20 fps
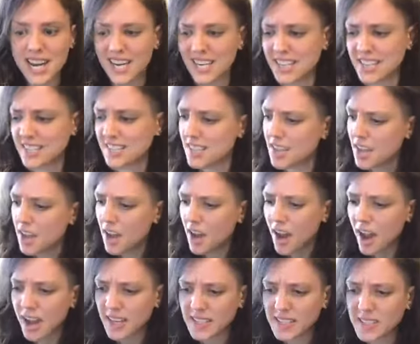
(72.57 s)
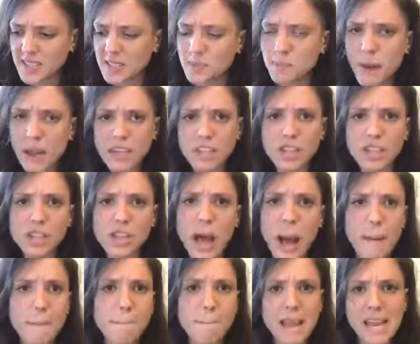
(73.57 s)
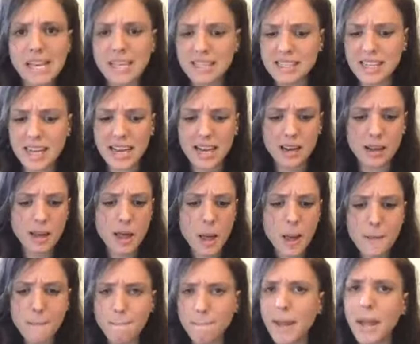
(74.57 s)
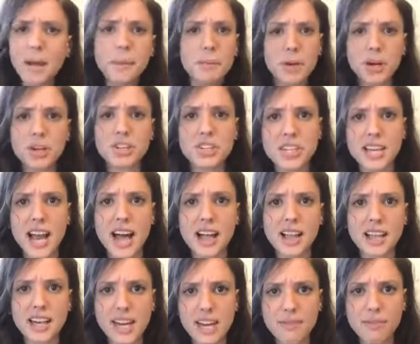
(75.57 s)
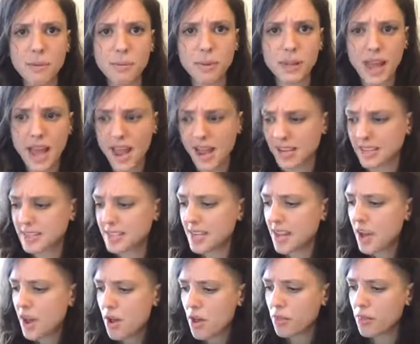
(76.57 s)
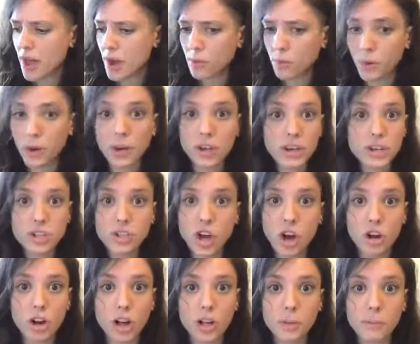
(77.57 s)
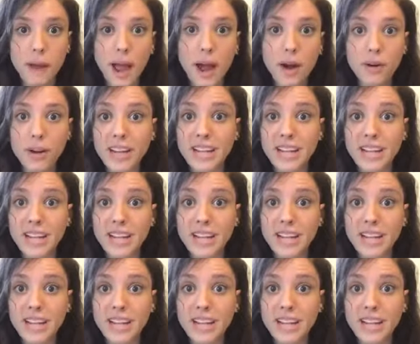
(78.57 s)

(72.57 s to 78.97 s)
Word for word: It is a special, amazing, big personality of a plant that we're going to talk all about.